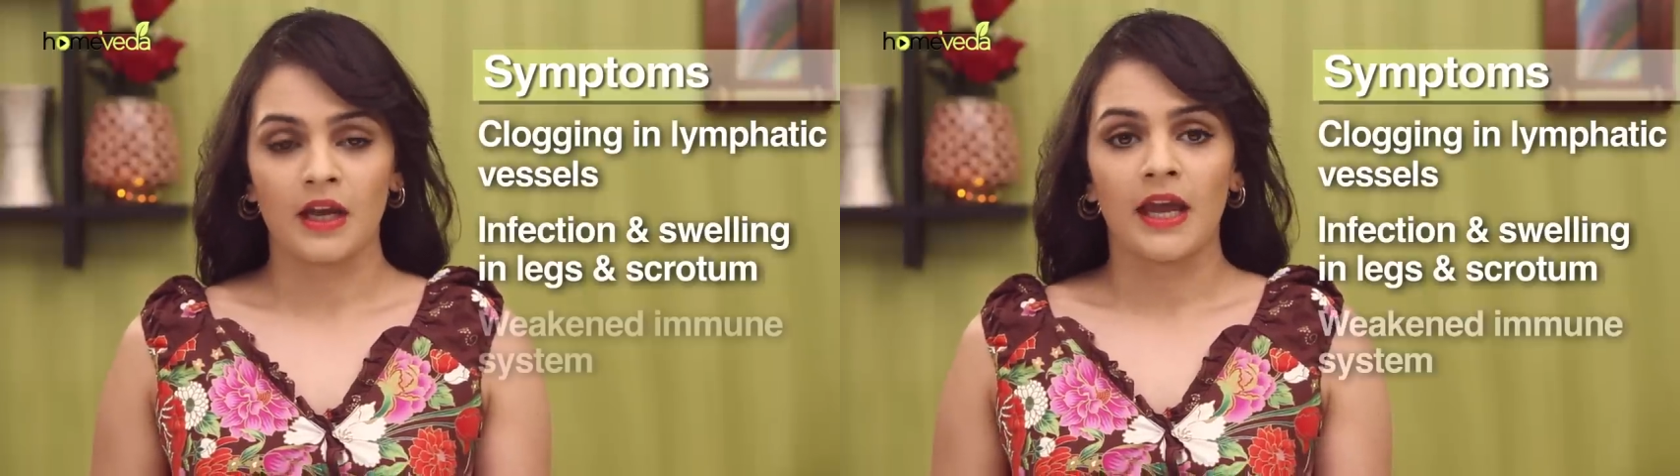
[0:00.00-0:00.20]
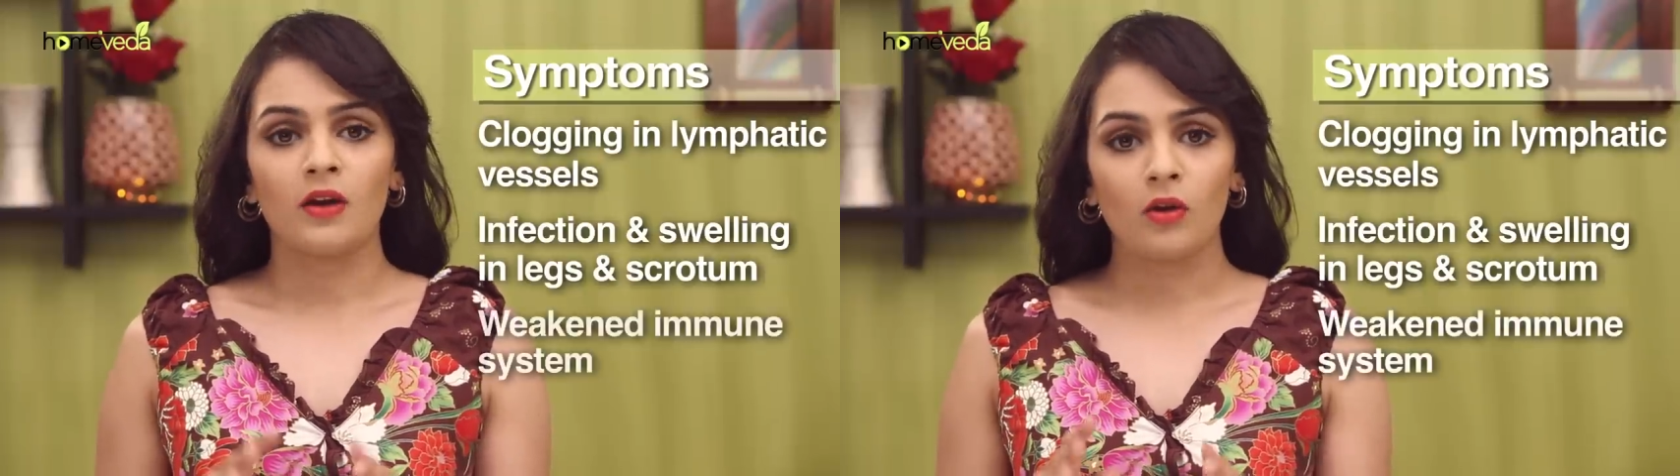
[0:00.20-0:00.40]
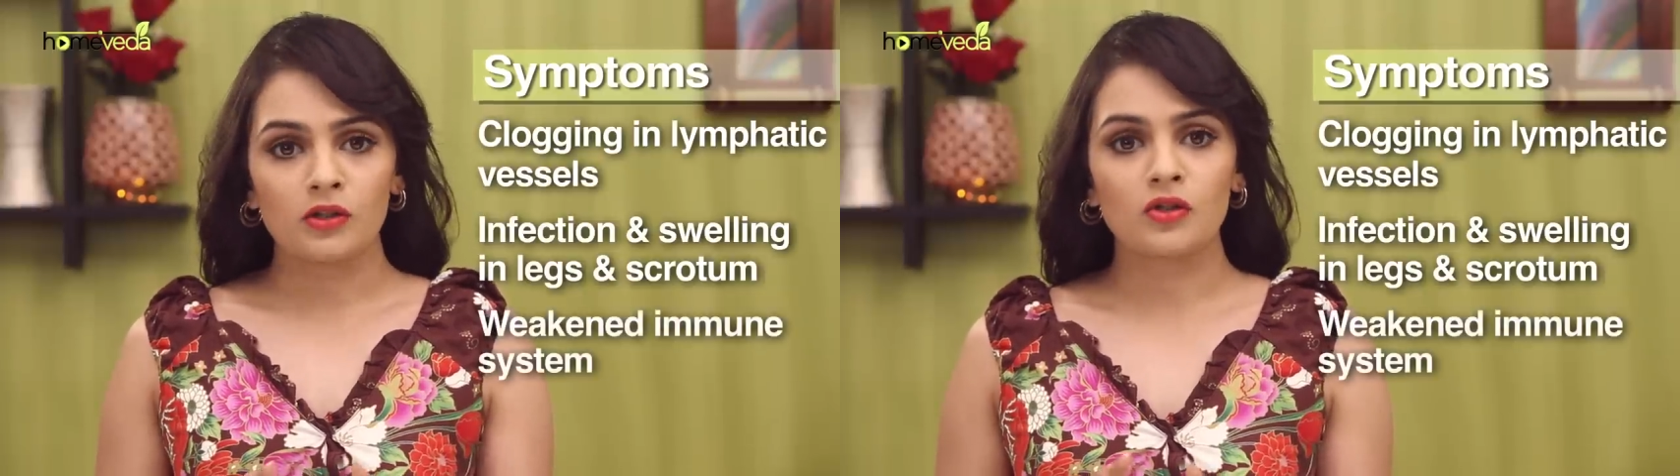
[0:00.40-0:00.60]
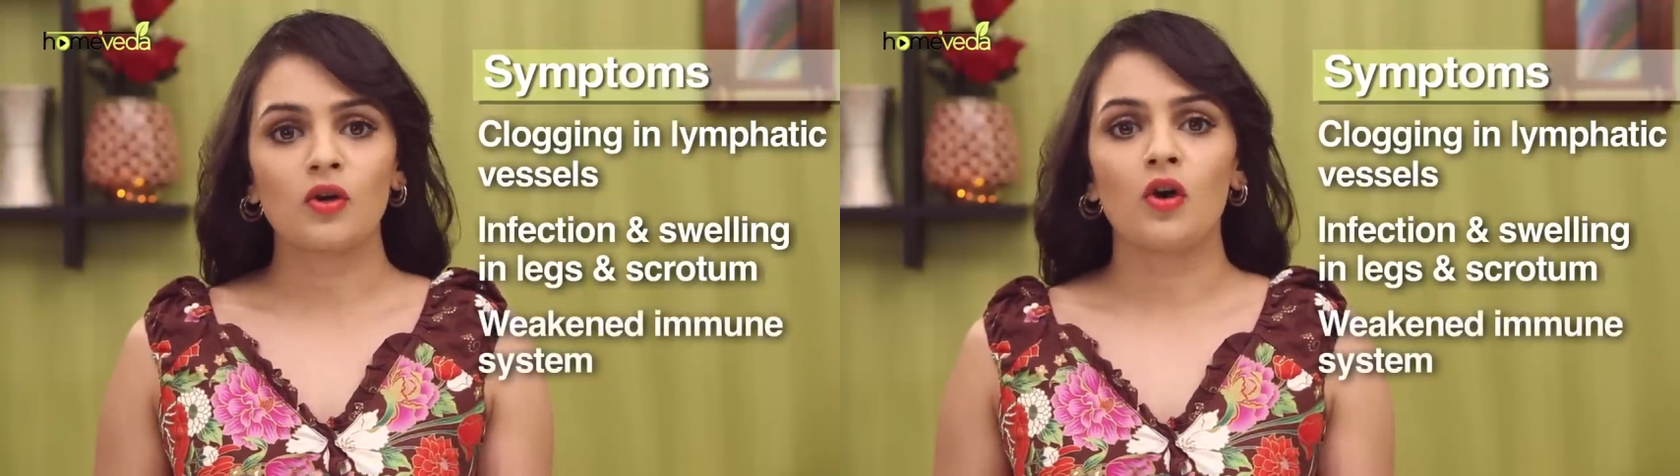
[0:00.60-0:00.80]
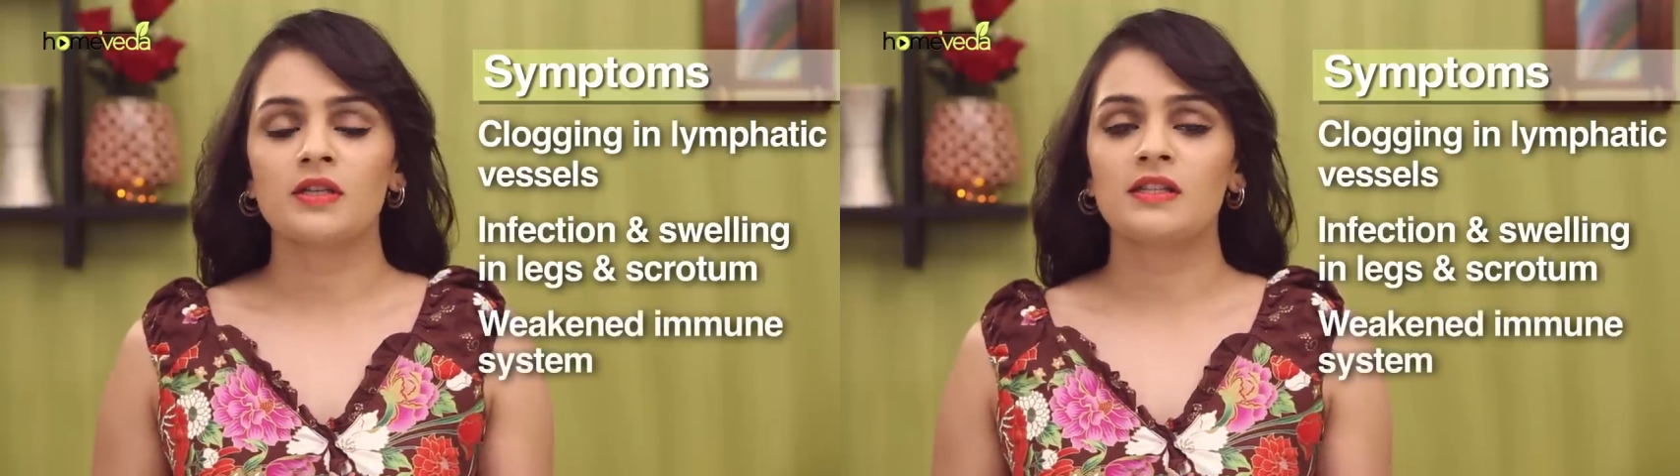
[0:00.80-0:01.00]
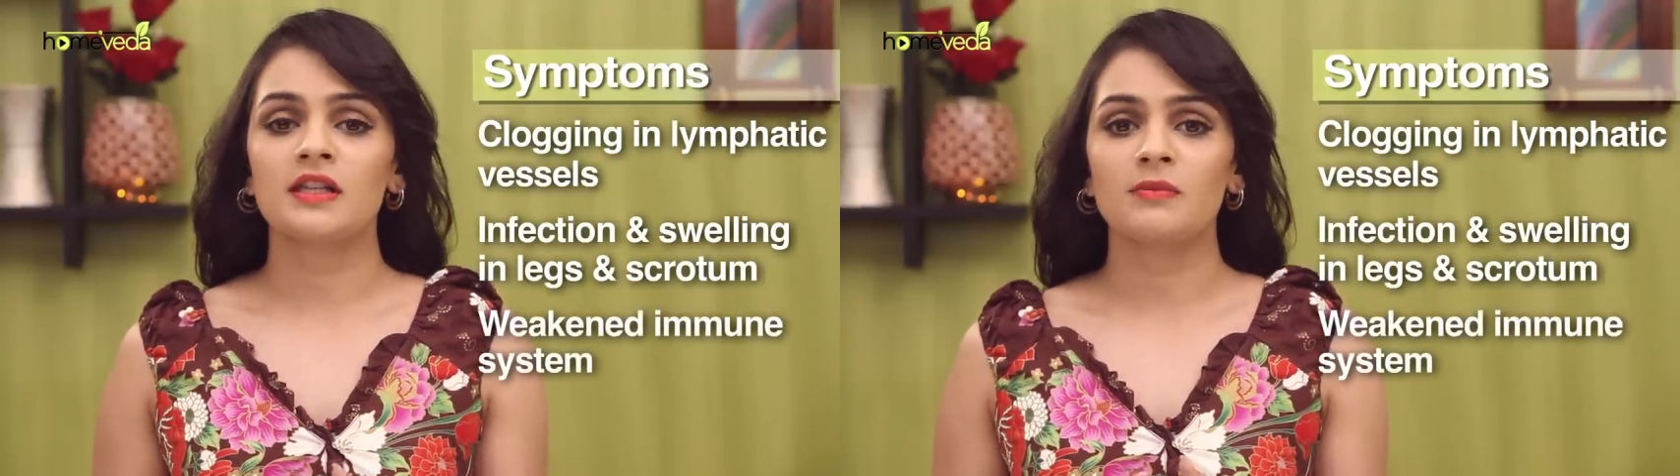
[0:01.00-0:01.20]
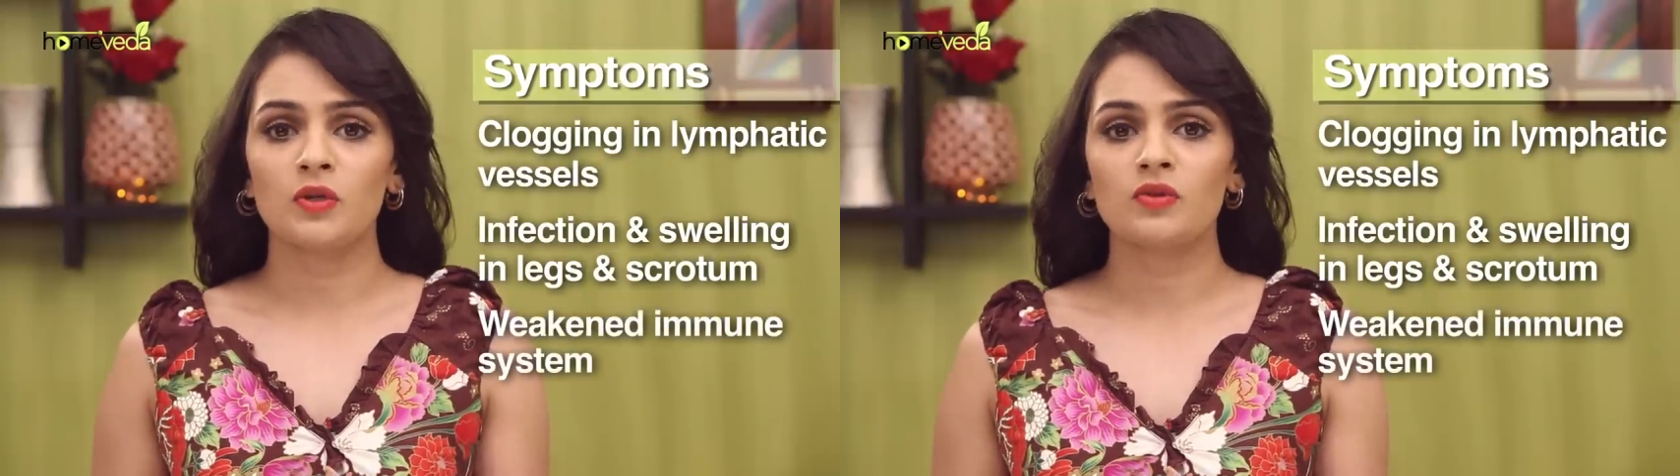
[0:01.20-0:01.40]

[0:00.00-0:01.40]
It also causes the immune